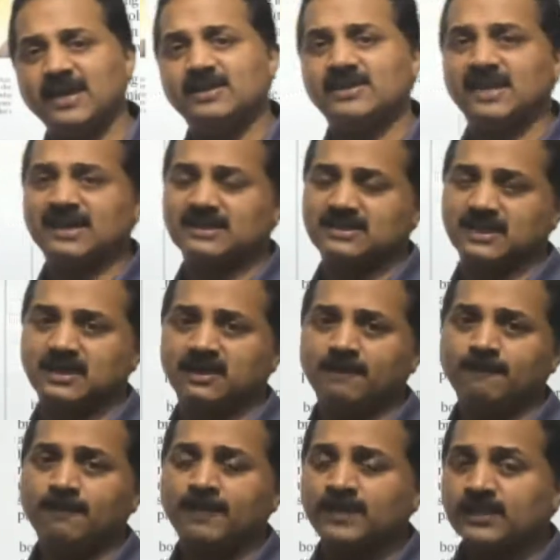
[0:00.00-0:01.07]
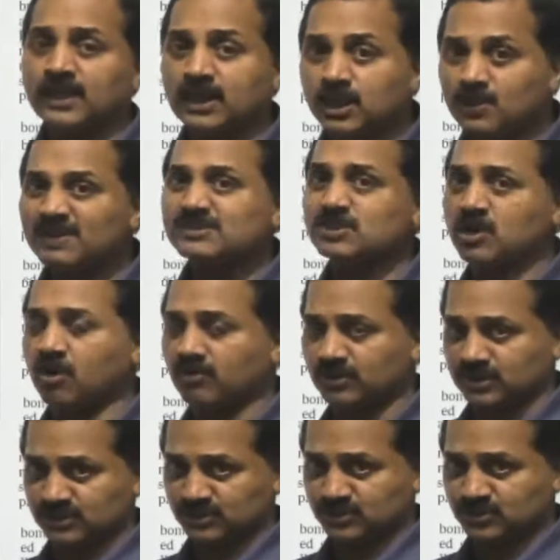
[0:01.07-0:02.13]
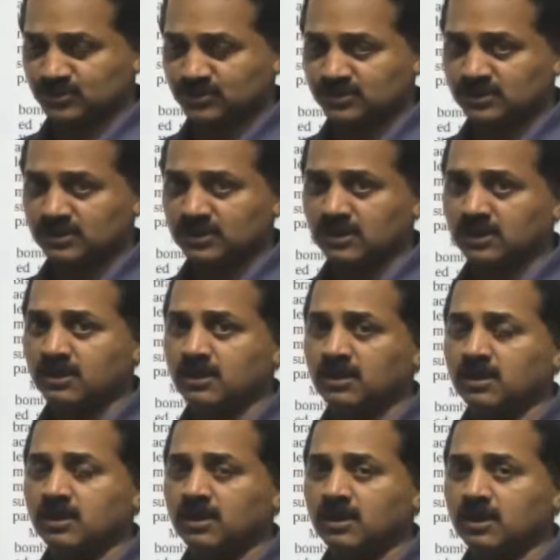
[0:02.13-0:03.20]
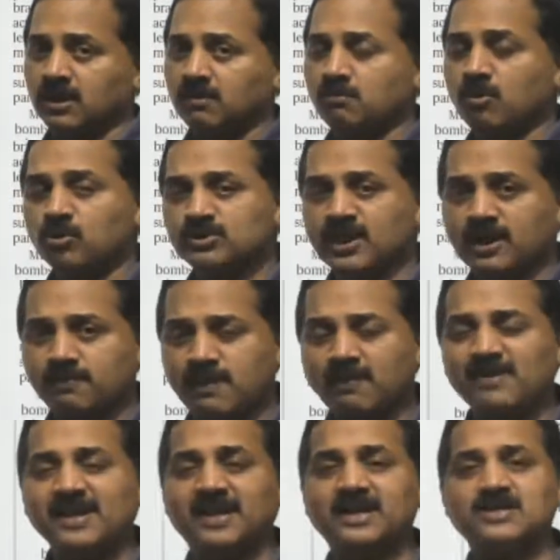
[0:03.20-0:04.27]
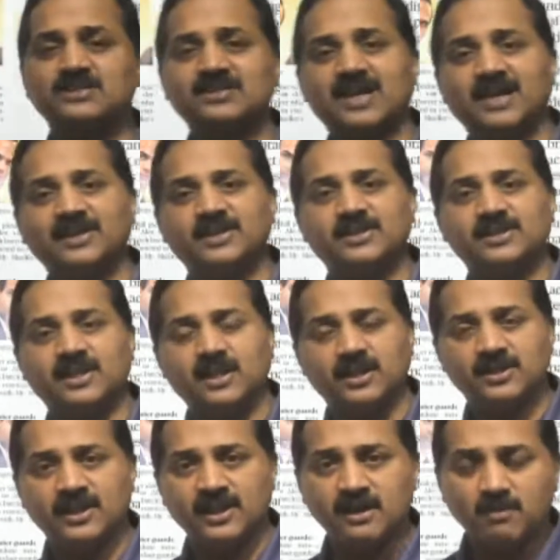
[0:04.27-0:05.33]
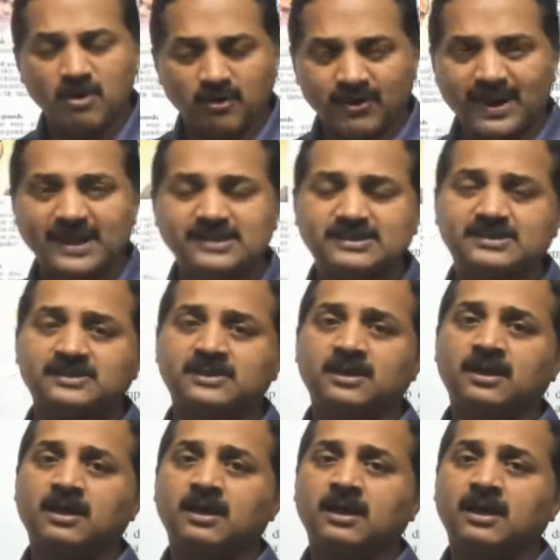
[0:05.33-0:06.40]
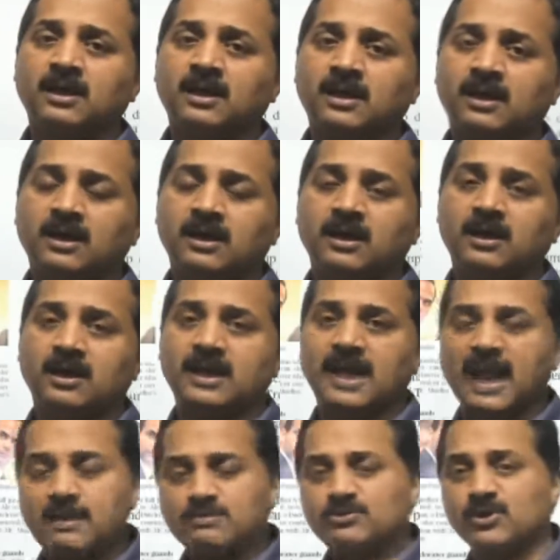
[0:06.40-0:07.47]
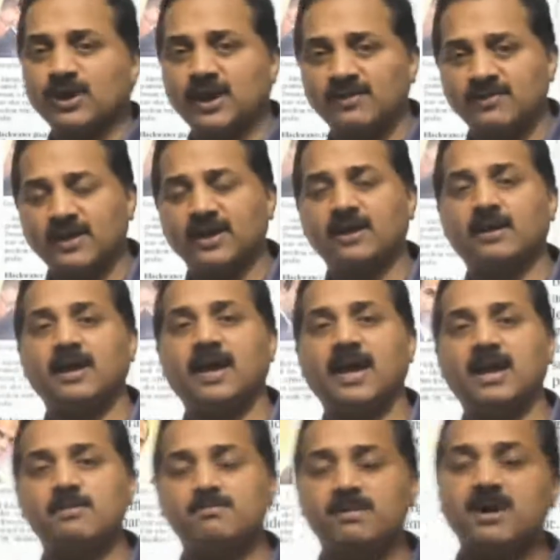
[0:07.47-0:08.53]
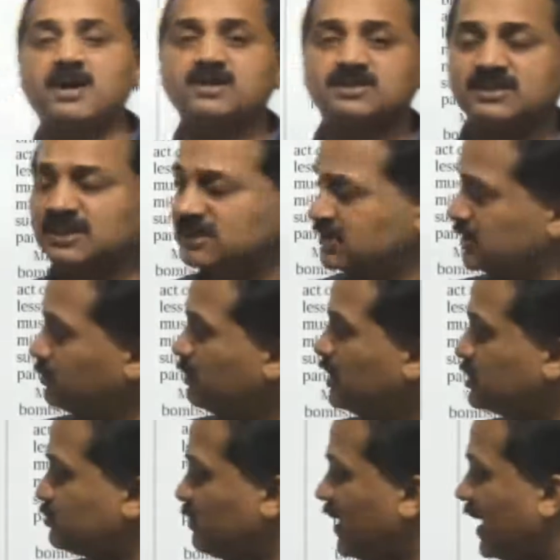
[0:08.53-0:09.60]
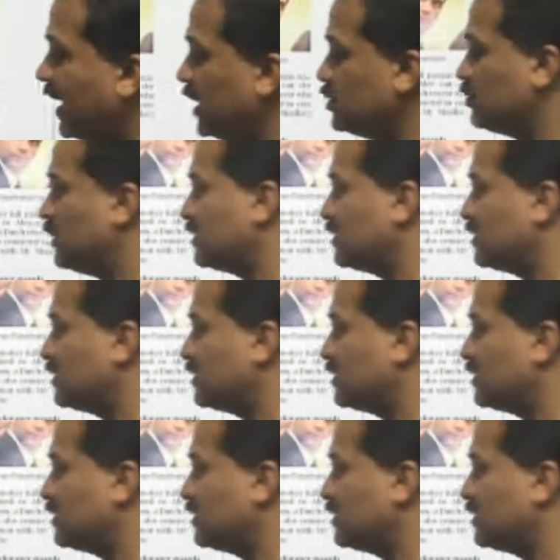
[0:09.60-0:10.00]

that the US Congress, both the Republicans and the Democrats, came together and passed a stimulus package worth